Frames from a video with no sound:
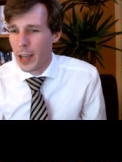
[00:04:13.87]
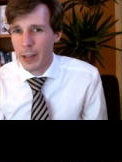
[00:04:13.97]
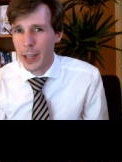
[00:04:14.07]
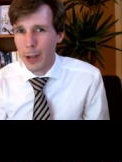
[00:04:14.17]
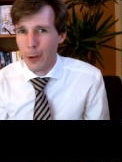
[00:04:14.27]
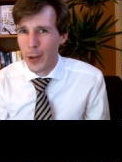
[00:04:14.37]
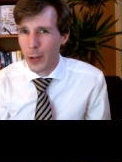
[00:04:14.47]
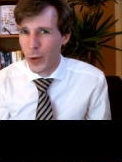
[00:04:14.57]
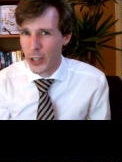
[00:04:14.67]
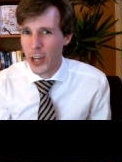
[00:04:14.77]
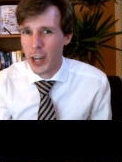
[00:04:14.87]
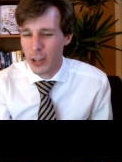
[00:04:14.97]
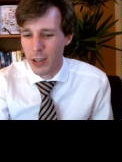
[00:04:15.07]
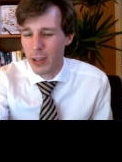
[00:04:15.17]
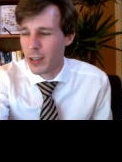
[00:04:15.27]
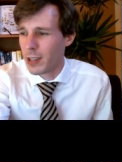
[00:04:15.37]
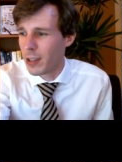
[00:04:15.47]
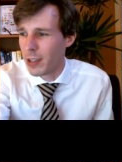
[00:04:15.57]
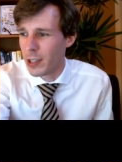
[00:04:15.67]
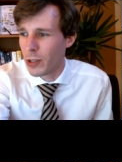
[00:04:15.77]
And take a look at what changed in this
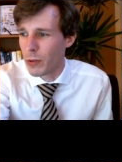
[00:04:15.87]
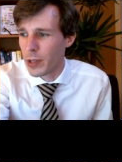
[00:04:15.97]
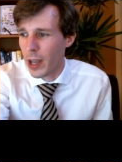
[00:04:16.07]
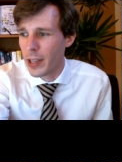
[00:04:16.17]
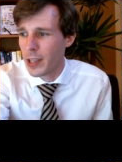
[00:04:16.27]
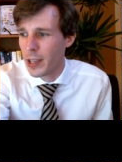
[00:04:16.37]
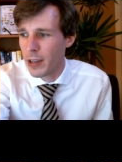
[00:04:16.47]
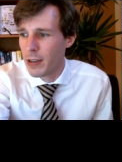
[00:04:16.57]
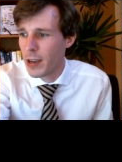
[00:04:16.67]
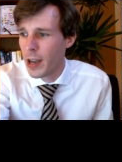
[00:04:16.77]
in these two slides here.